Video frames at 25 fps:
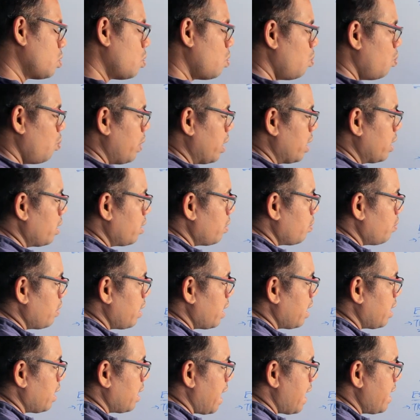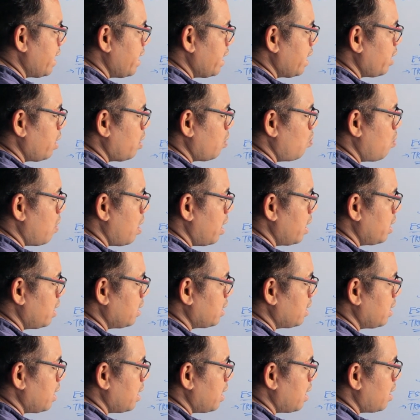when we are writing
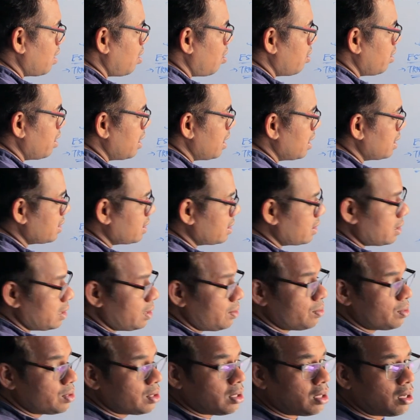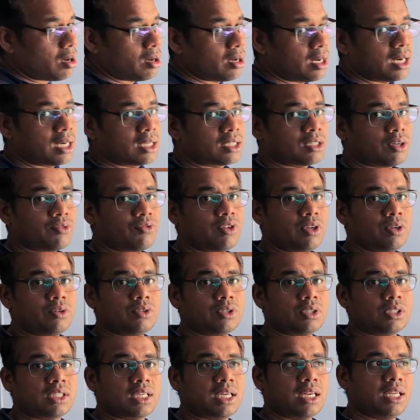one, there are hundreds of
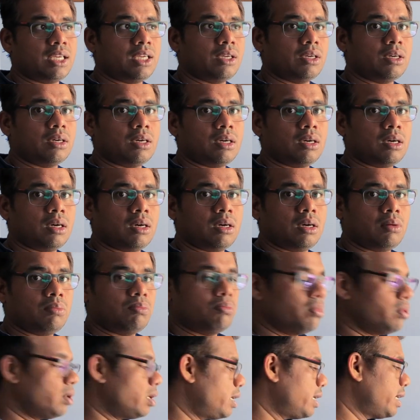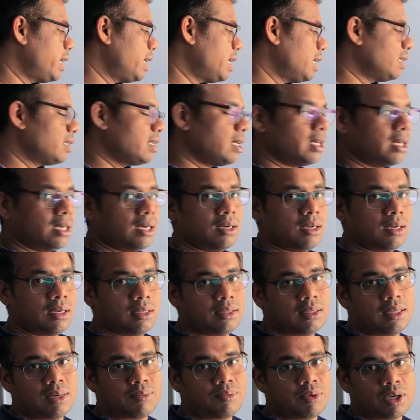users are reading that
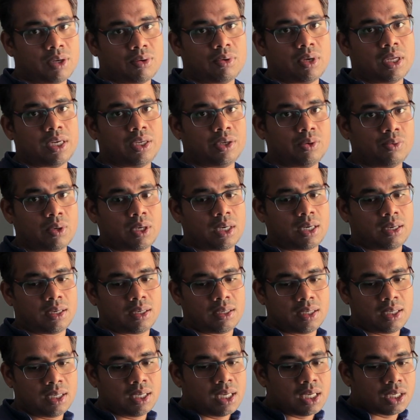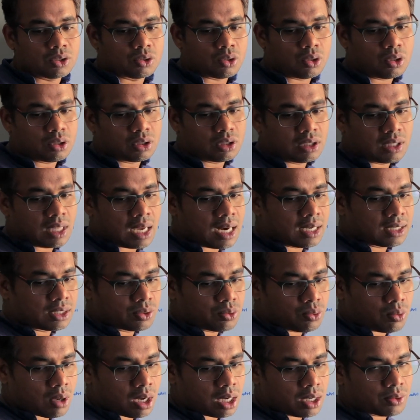particular URL. So that's
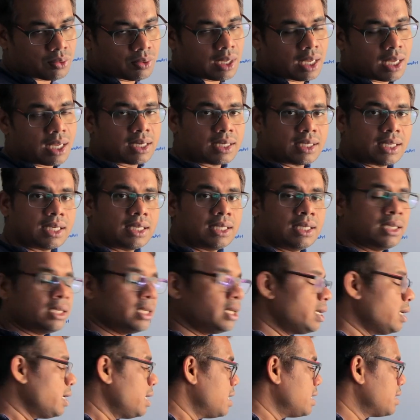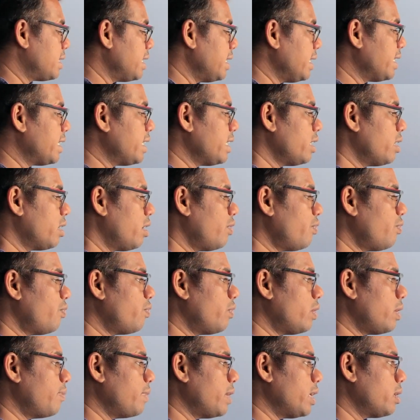what we are really thinking of.
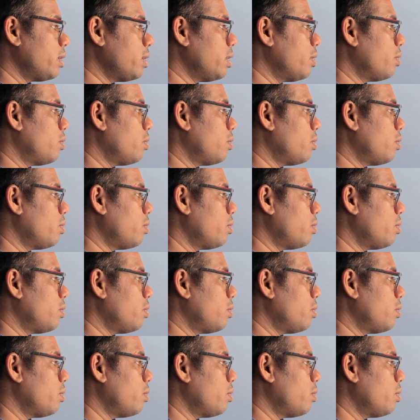I mean,